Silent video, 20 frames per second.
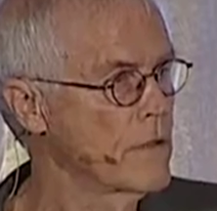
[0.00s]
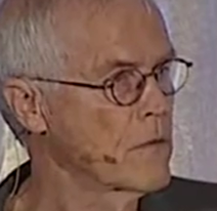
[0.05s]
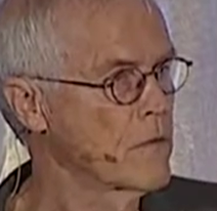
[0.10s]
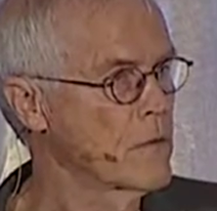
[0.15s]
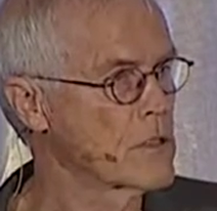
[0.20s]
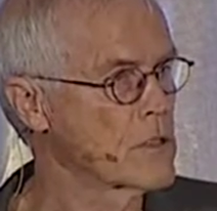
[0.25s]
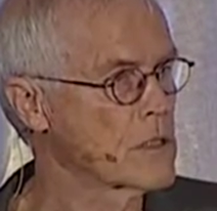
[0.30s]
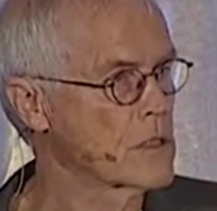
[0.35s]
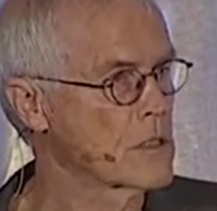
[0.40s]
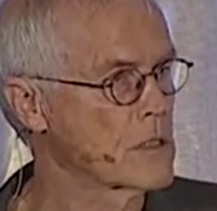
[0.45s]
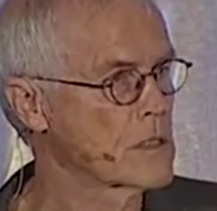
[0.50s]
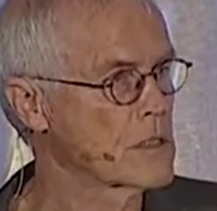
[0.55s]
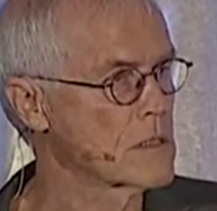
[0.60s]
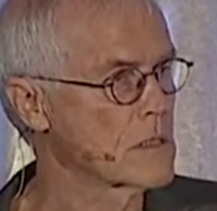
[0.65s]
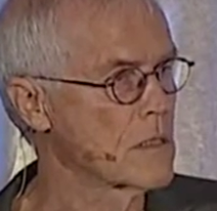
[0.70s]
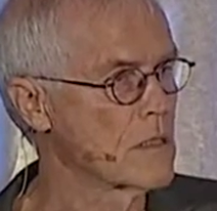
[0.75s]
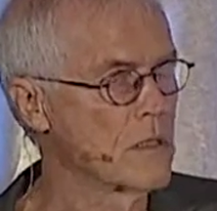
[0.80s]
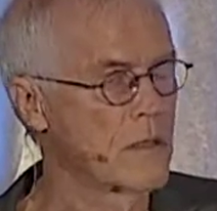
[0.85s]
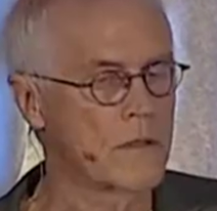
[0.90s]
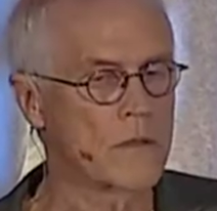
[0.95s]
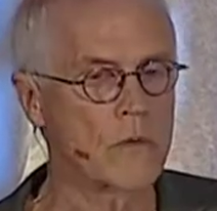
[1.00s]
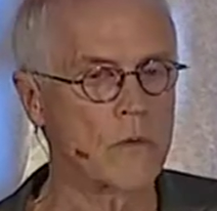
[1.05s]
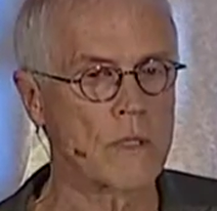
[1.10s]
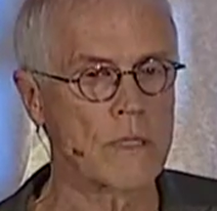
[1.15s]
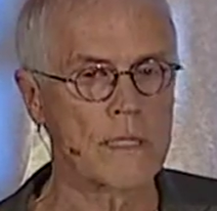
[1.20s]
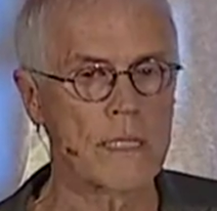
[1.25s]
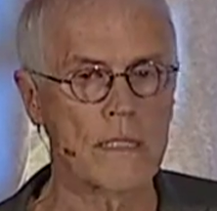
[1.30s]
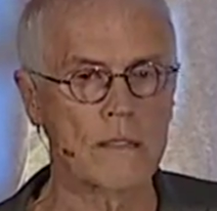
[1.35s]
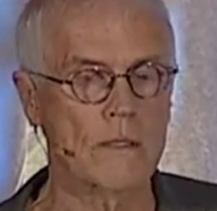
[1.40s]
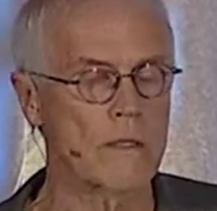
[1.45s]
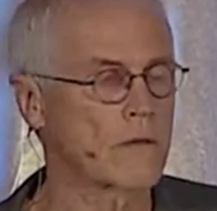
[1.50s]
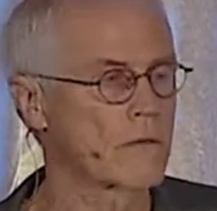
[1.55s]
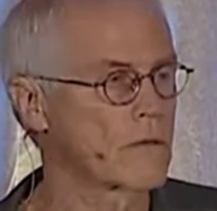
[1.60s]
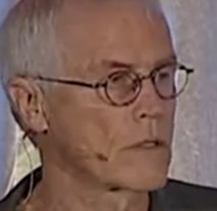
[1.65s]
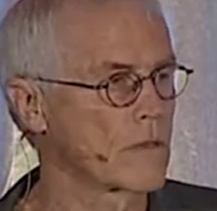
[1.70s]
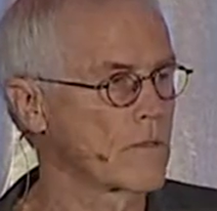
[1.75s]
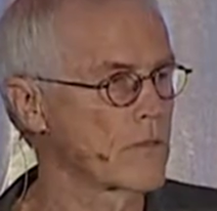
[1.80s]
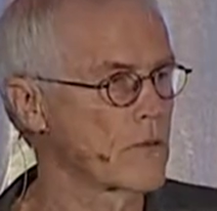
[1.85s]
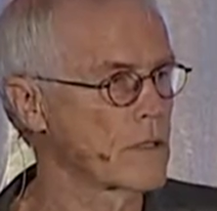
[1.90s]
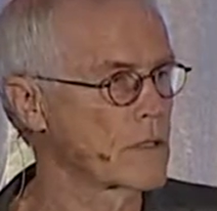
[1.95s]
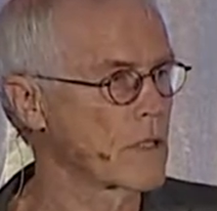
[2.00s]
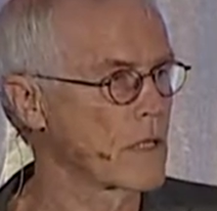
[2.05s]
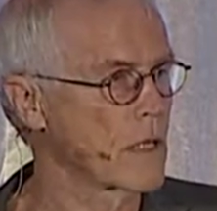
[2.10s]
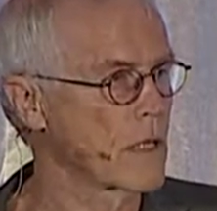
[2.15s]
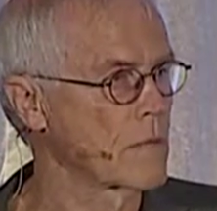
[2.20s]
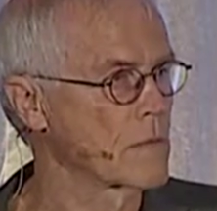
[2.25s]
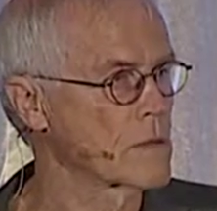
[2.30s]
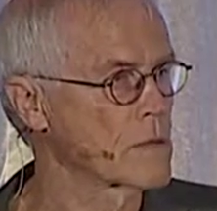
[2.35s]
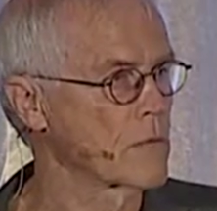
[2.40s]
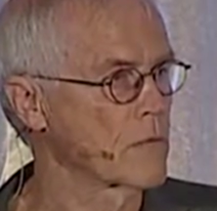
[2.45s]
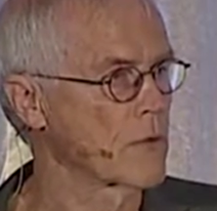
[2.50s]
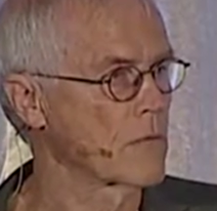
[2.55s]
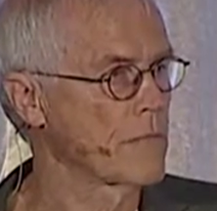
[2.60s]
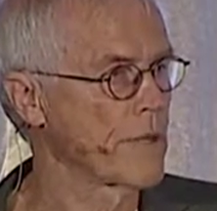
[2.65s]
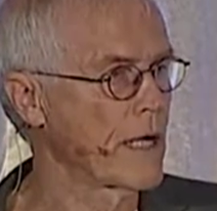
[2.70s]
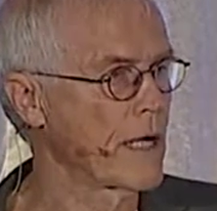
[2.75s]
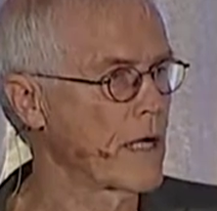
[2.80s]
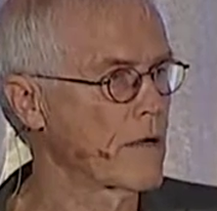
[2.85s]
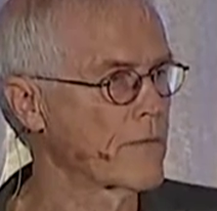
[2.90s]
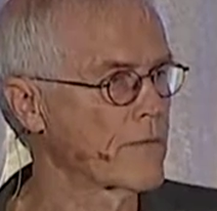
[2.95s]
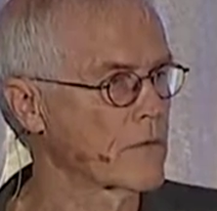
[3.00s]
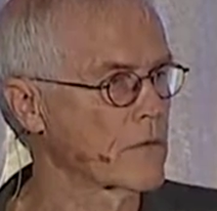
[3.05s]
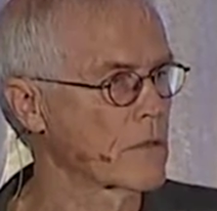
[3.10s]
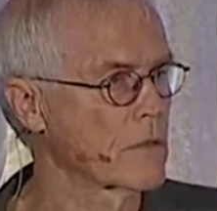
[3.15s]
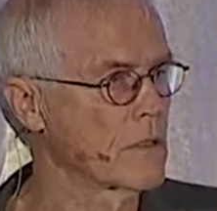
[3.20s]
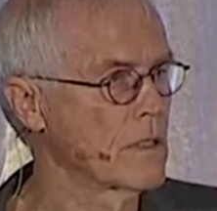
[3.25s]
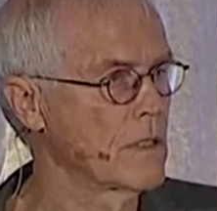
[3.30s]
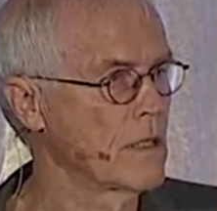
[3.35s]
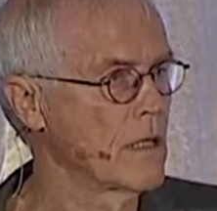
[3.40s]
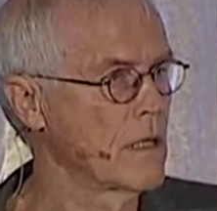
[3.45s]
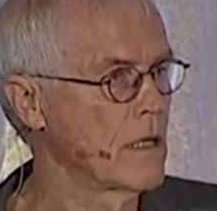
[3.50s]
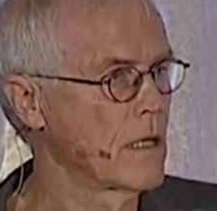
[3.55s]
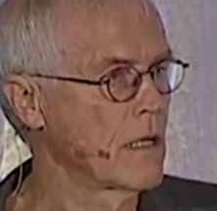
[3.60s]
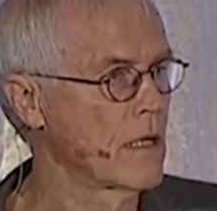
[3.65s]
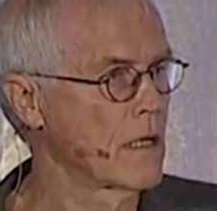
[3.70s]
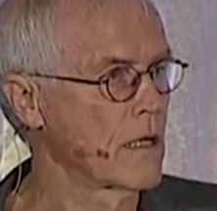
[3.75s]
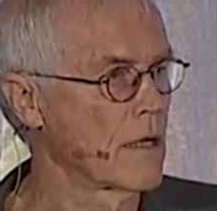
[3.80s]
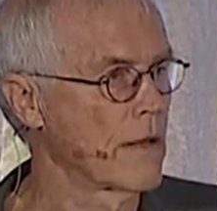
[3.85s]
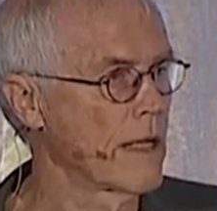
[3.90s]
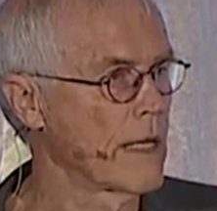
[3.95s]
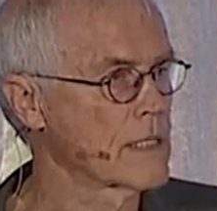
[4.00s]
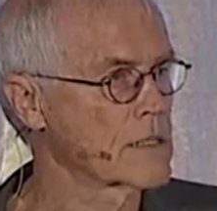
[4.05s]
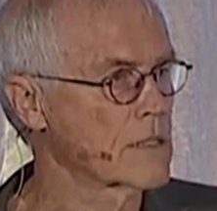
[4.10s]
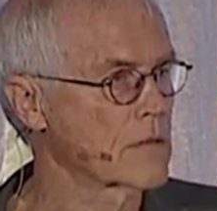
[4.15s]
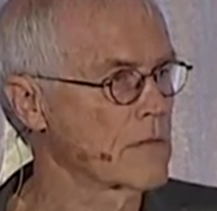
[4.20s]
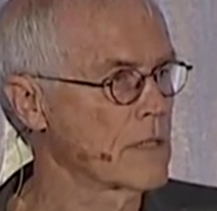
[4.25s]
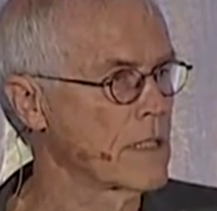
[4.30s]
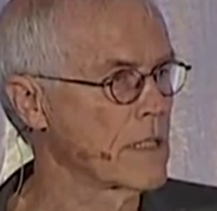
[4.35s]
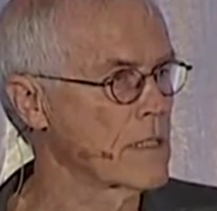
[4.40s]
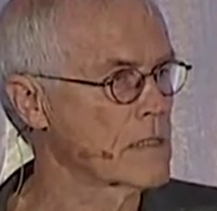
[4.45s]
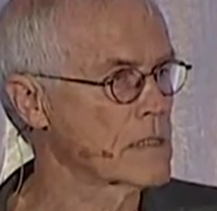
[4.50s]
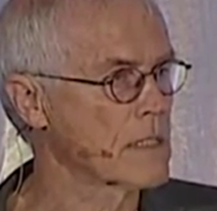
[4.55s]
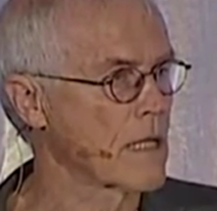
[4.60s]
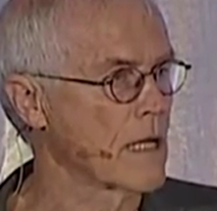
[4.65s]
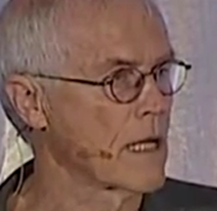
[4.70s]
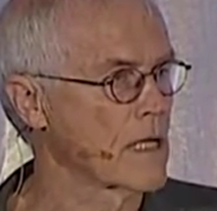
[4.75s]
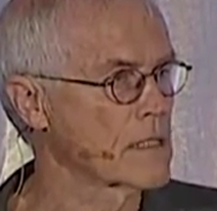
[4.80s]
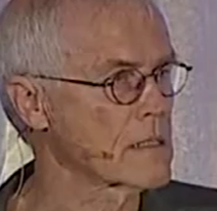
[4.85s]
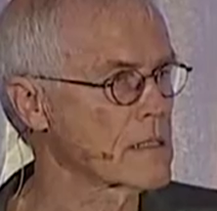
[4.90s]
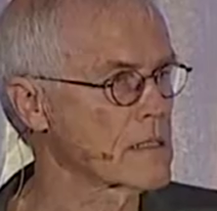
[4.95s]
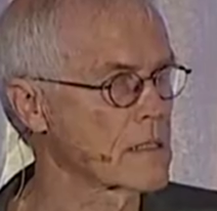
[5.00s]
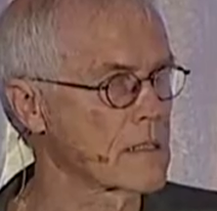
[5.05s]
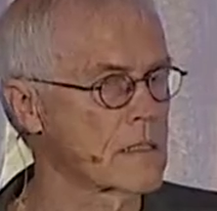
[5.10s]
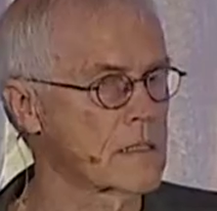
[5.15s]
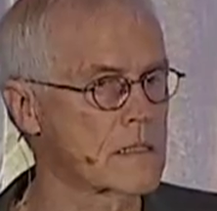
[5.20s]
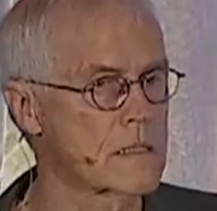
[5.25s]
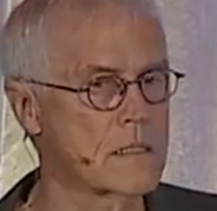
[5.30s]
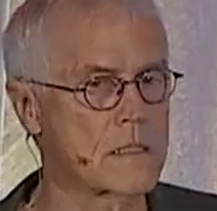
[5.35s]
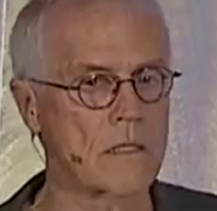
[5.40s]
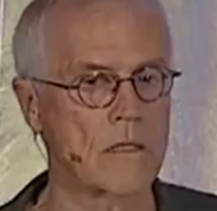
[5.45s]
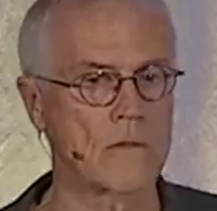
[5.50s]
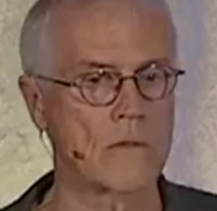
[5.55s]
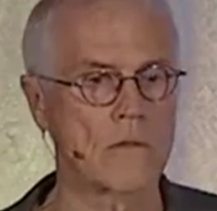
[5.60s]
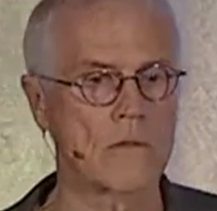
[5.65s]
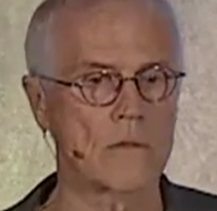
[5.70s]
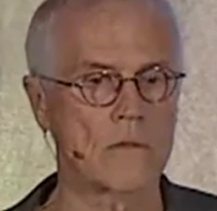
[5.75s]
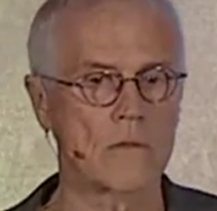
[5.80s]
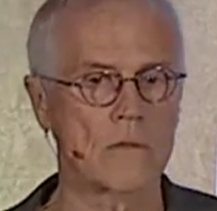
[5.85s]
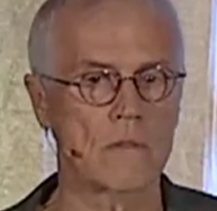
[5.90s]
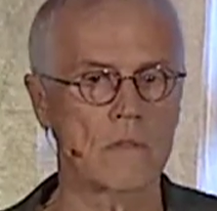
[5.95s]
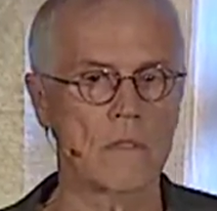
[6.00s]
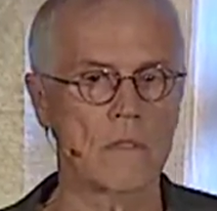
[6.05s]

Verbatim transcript: which is 28 to 34 times more powerful uh, as a greenhouse gas than CO2.